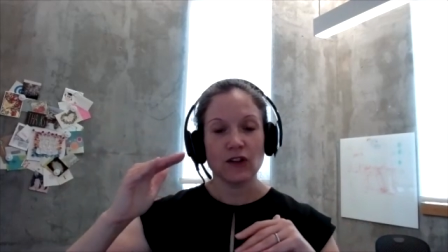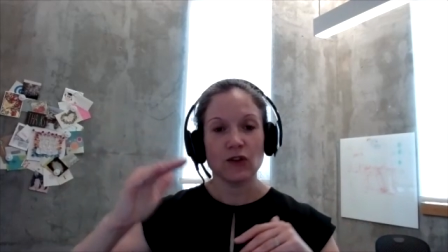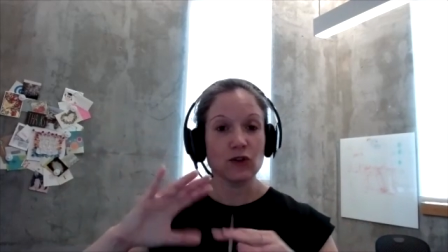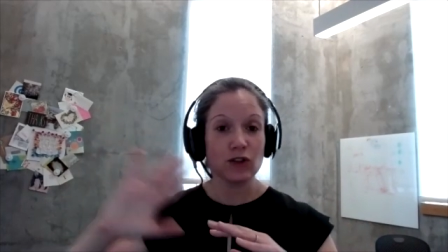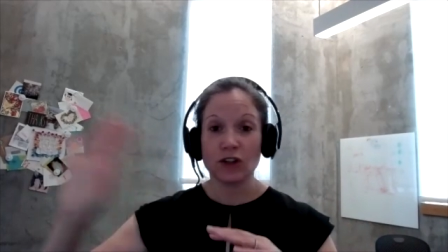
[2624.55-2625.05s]

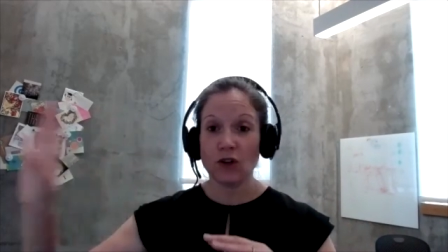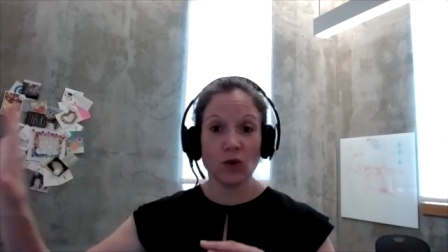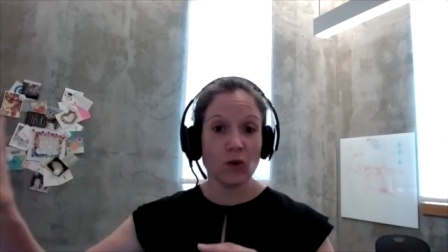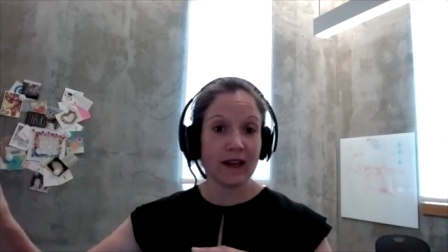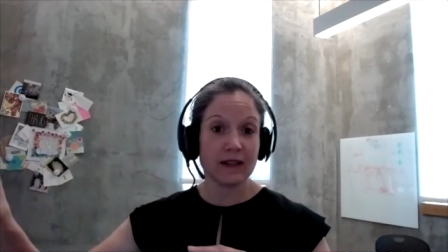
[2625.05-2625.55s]
those are going to go
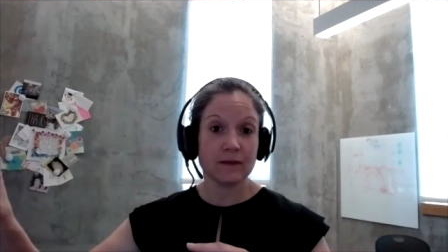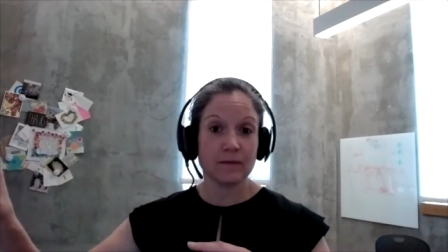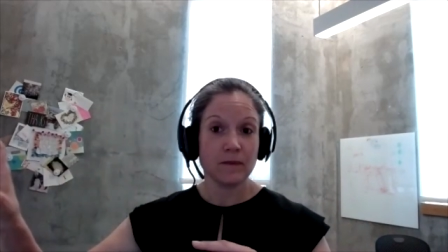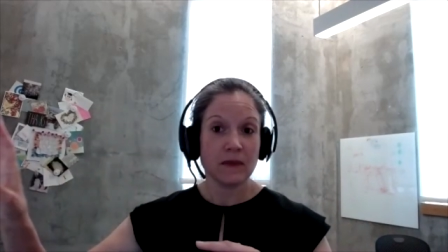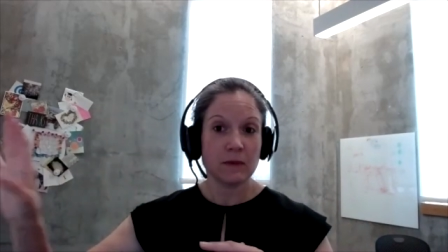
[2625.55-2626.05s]
away
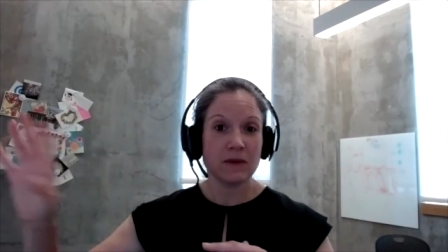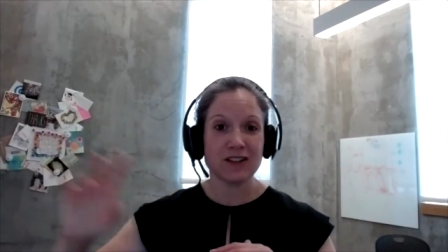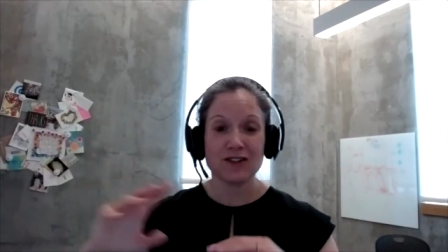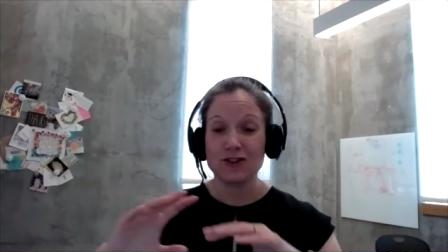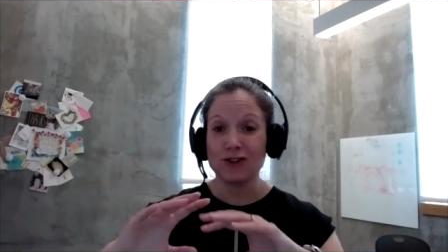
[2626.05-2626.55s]

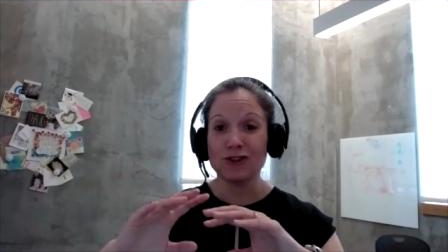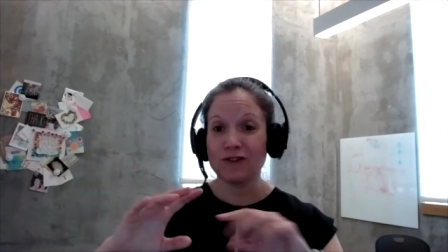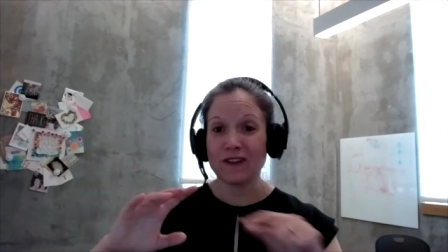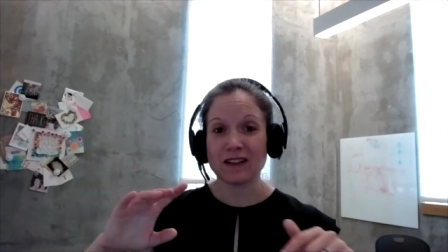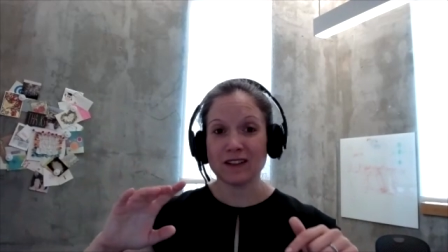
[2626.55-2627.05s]
because the junior
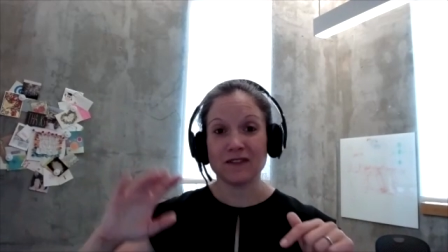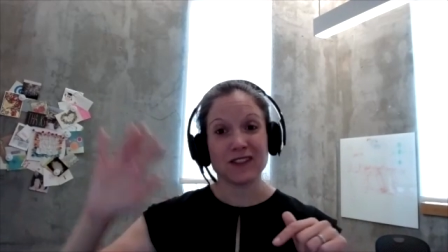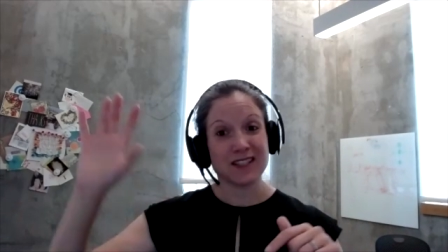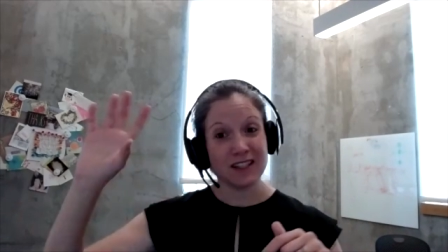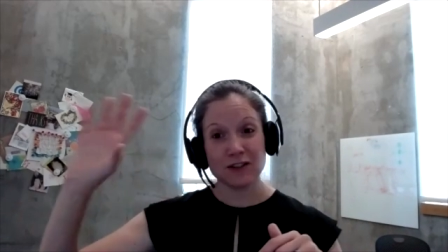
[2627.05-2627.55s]
fac- if
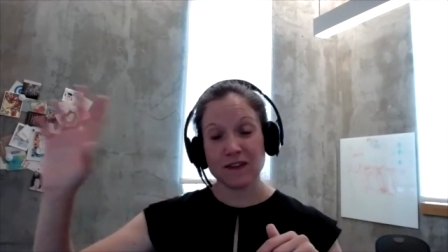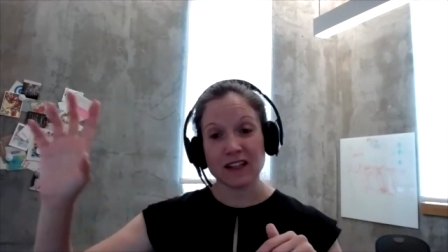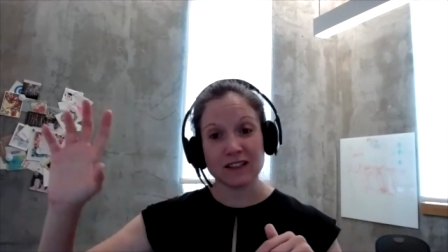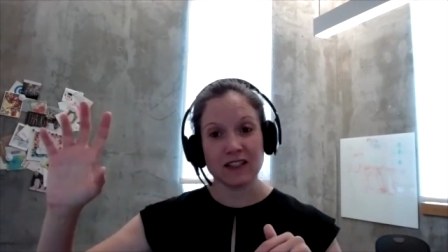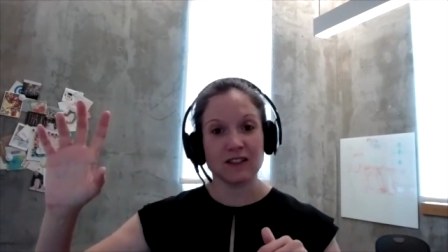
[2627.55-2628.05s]
the senior
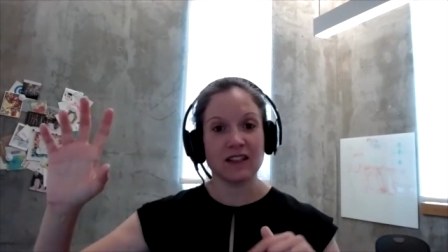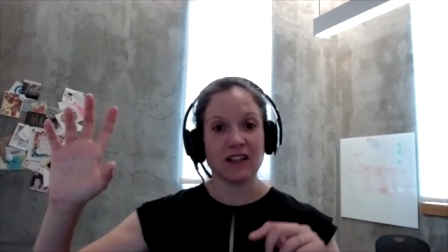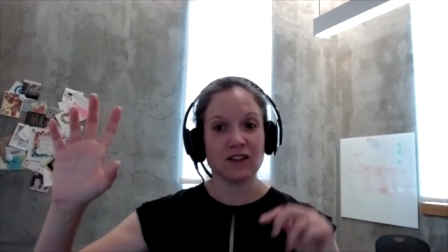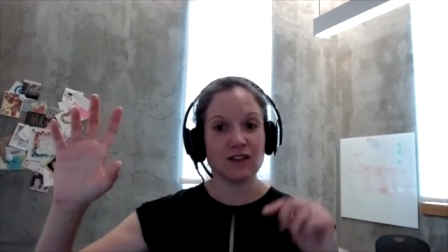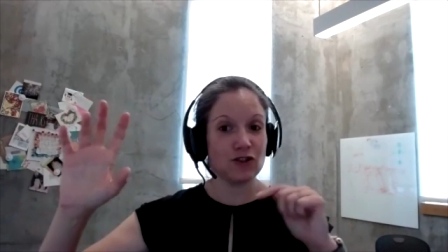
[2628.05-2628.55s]
faculty aren't
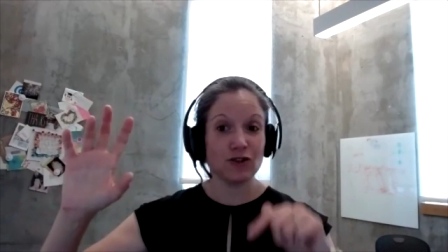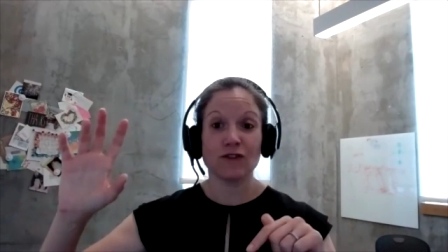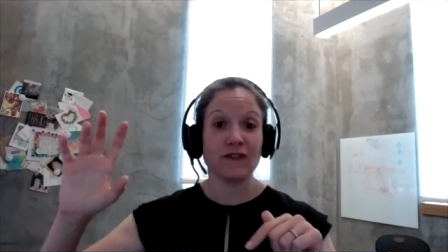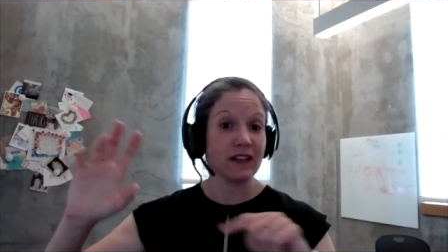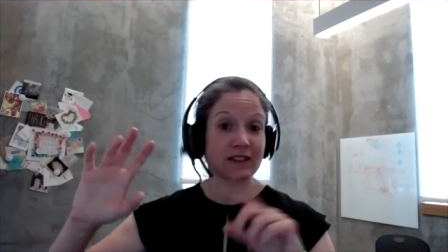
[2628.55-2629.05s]
there, the junior
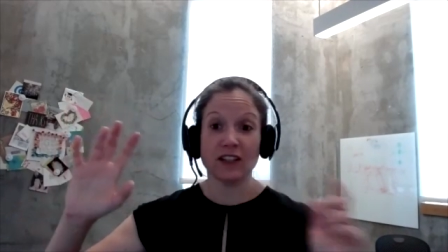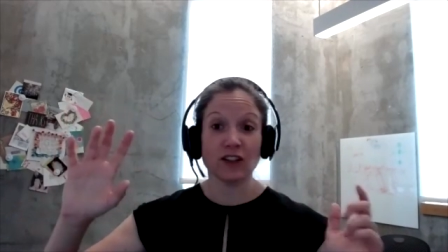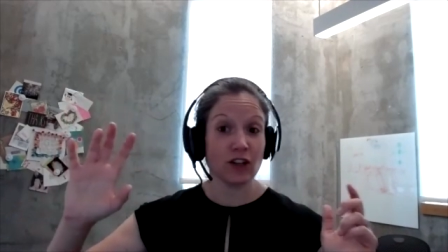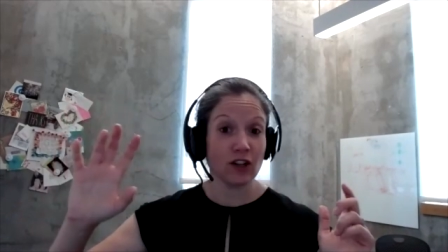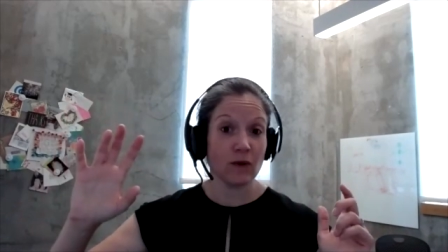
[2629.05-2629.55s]
faculty aren't
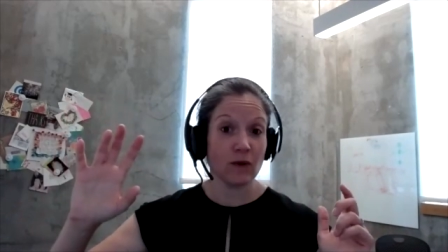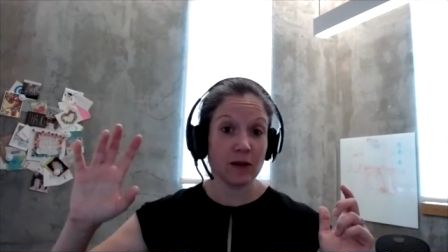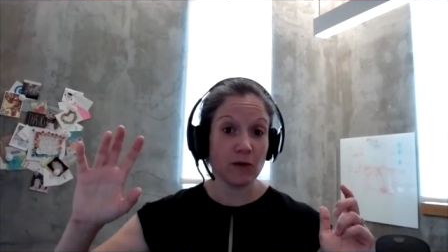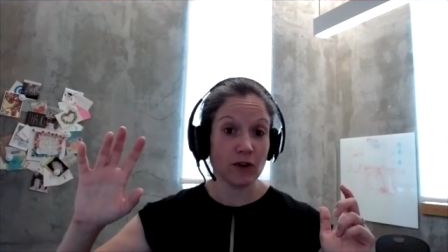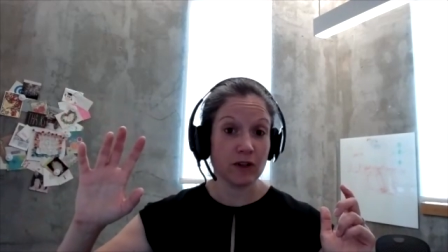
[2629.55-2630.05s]
going to go
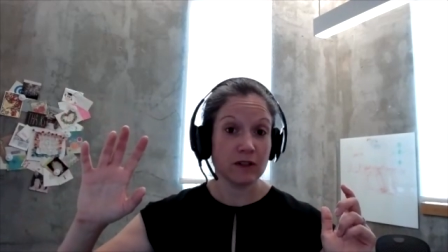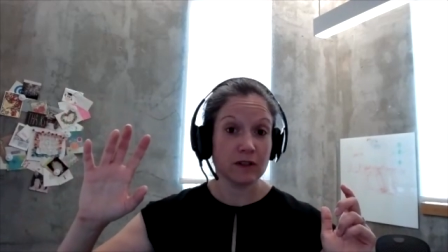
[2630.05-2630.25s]
anymore.